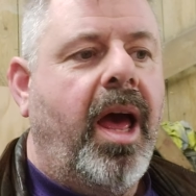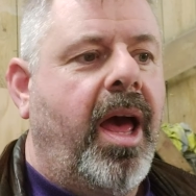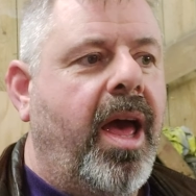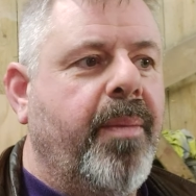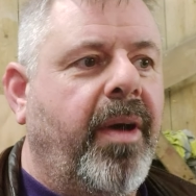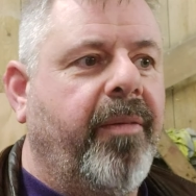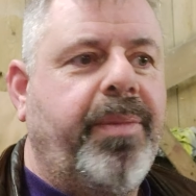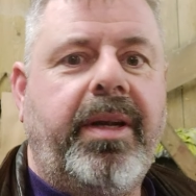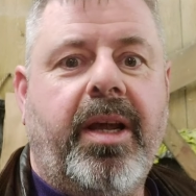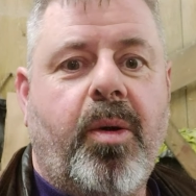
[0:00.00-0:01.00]
Um, I've
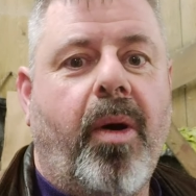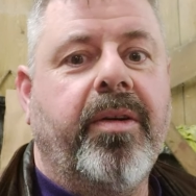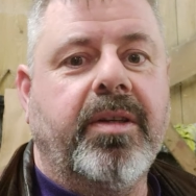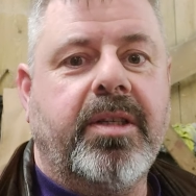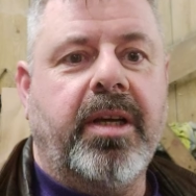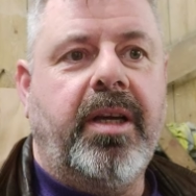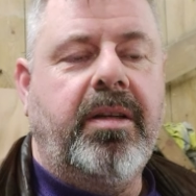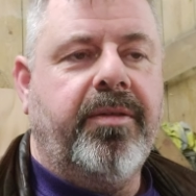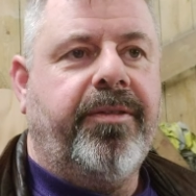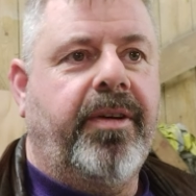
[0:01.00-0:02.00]
been in
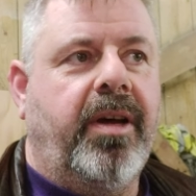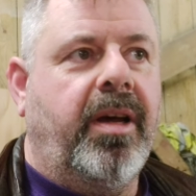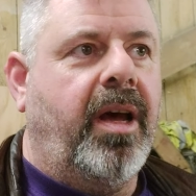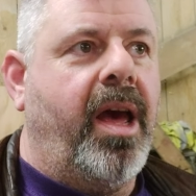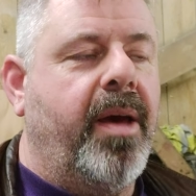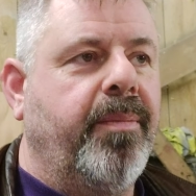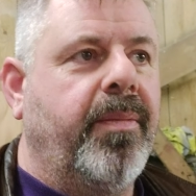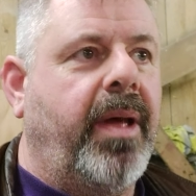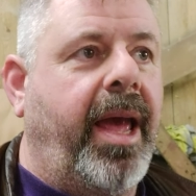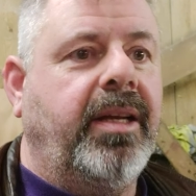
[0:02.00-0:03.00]
quarantine for
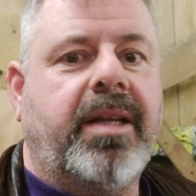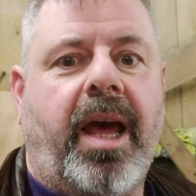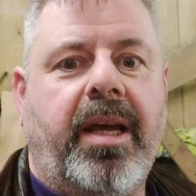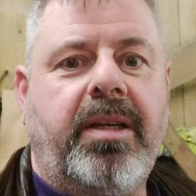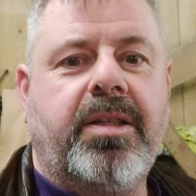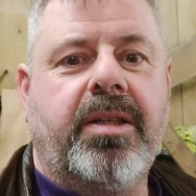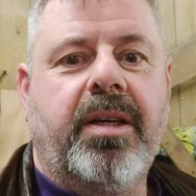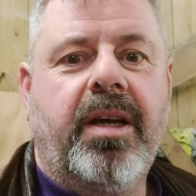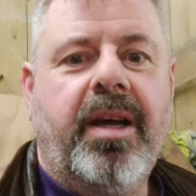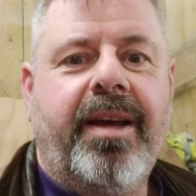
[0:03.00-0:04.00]
um, eight days.
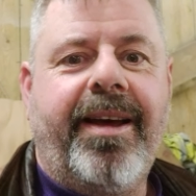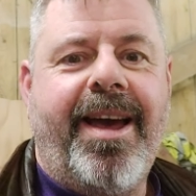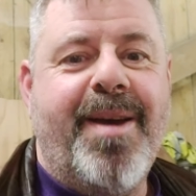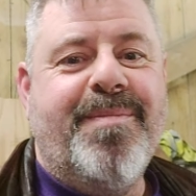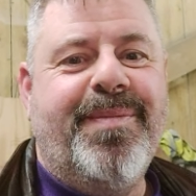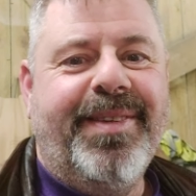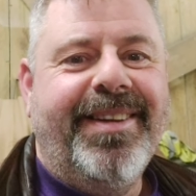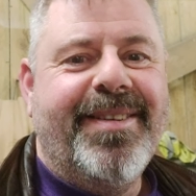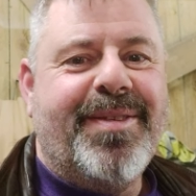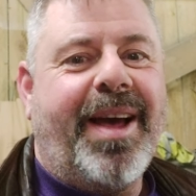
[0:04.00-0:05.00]
Um,
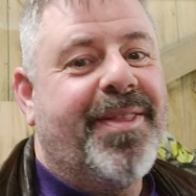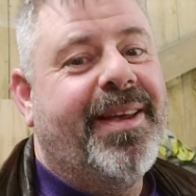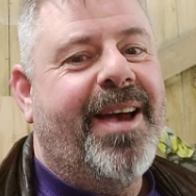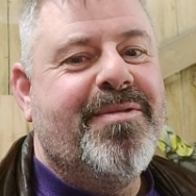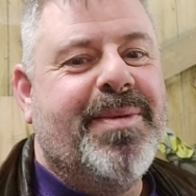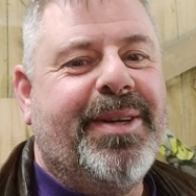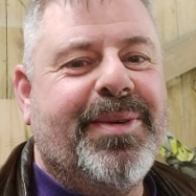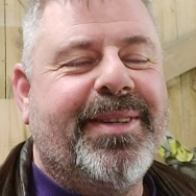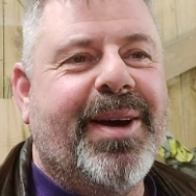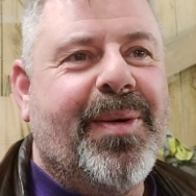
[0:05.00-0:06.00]
I think everybody
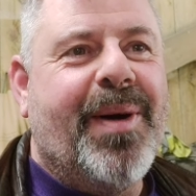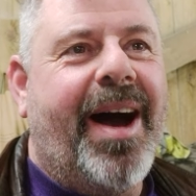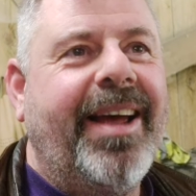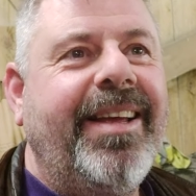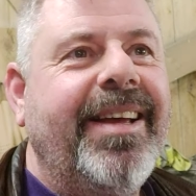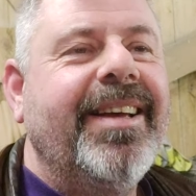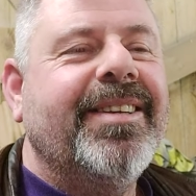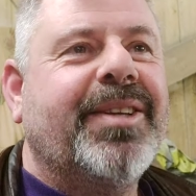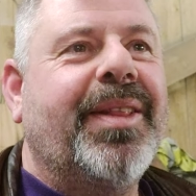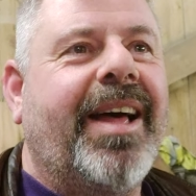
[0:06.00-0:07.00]
would know why.
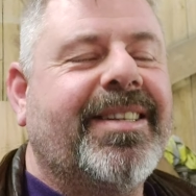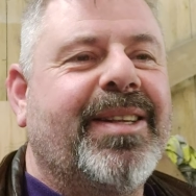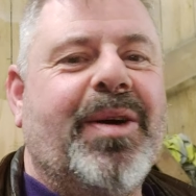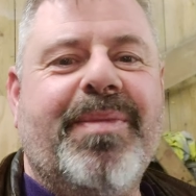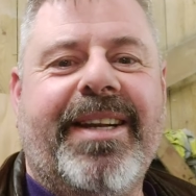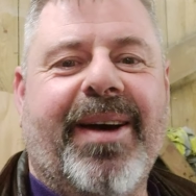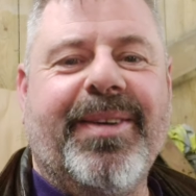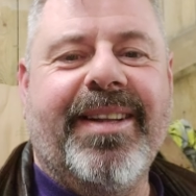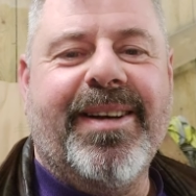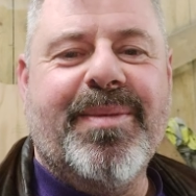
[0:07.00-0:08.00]
So that slowed me
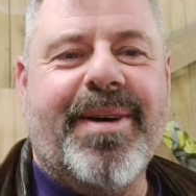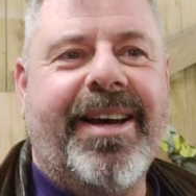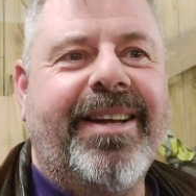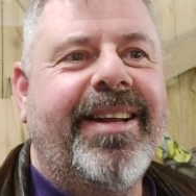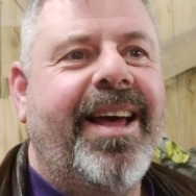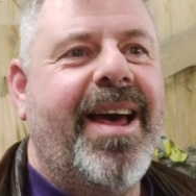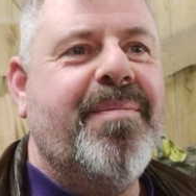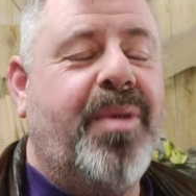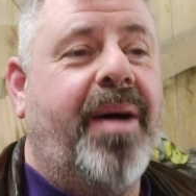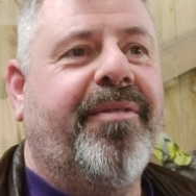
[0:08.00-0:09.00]
down a little bit,
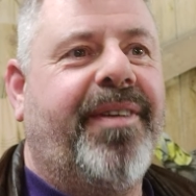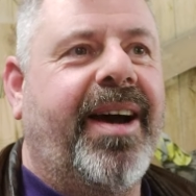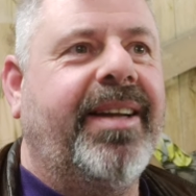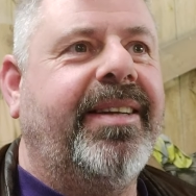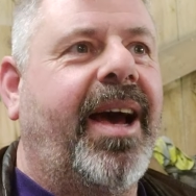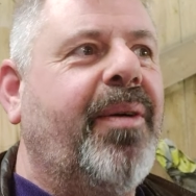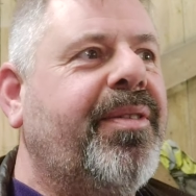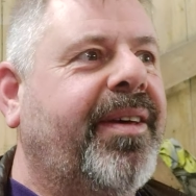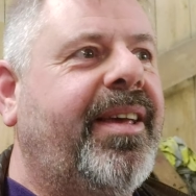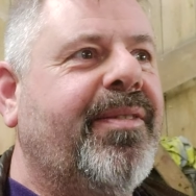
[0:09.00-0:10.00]
um, but I'm fine now.
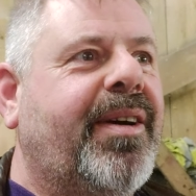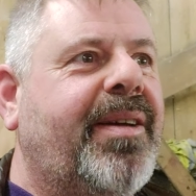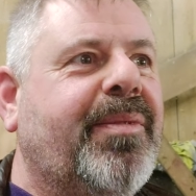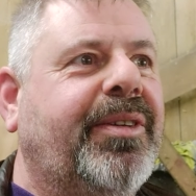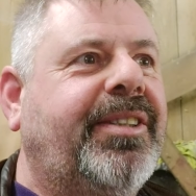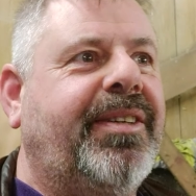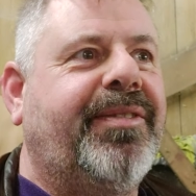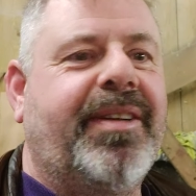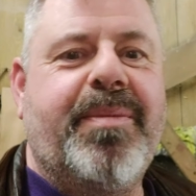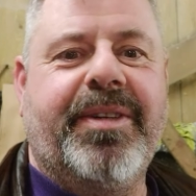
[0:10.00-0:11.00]
Thank you very much if
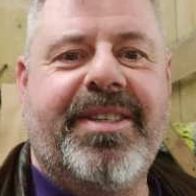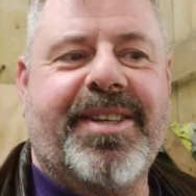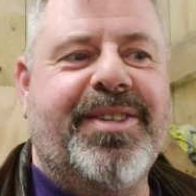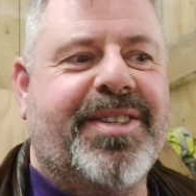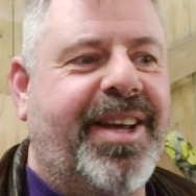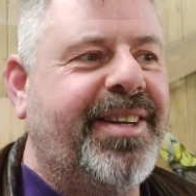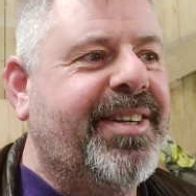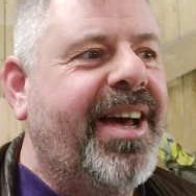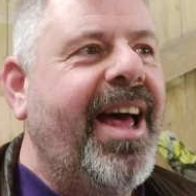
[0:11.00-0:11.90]
anybody's concerned.